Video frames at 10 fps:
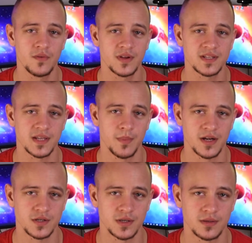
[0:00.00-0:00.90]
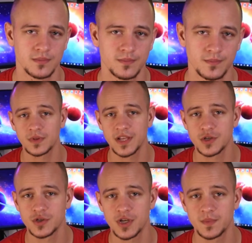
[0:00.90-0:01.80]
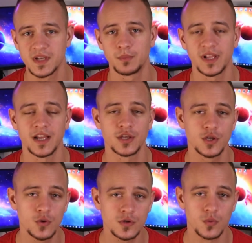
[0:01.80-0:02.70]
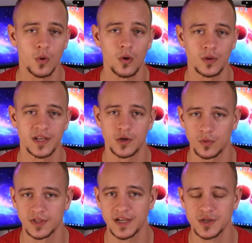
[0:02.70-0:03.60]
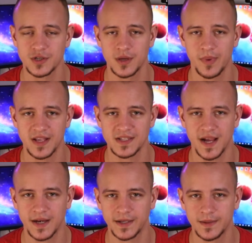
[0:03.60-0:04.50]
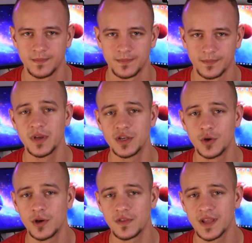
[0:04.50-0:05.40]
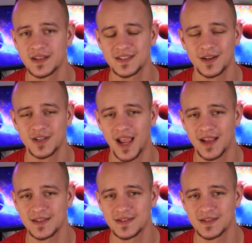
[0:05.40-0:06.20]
I previously mentioned, past relationships can play a huge role in your relationship anxiety. This could be due to things such